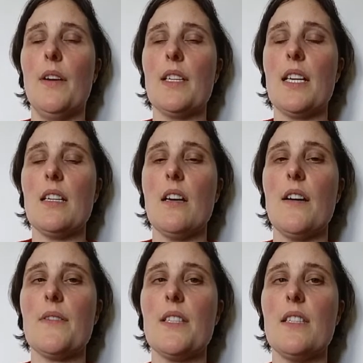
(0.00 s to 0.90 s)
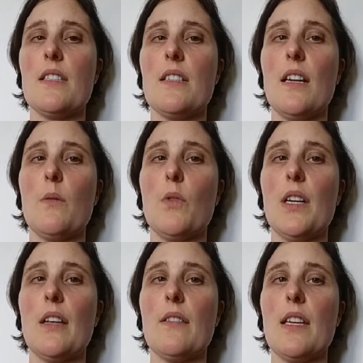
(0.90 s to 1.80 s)
had 8.5 sins today and
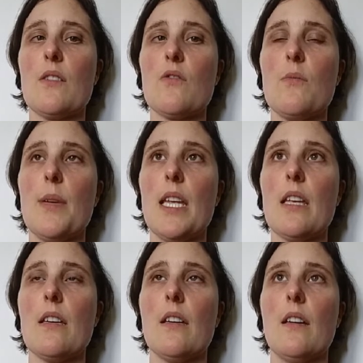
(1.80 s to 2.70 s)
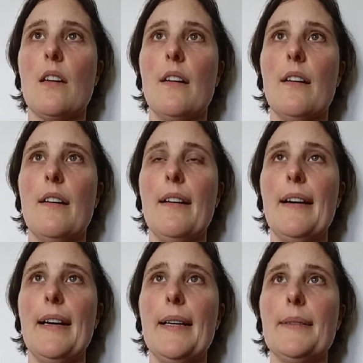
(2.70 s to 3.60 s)
one healthy extra B.
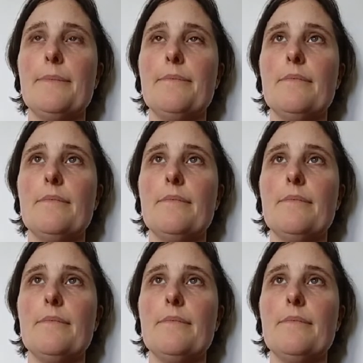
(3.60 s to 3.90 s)
I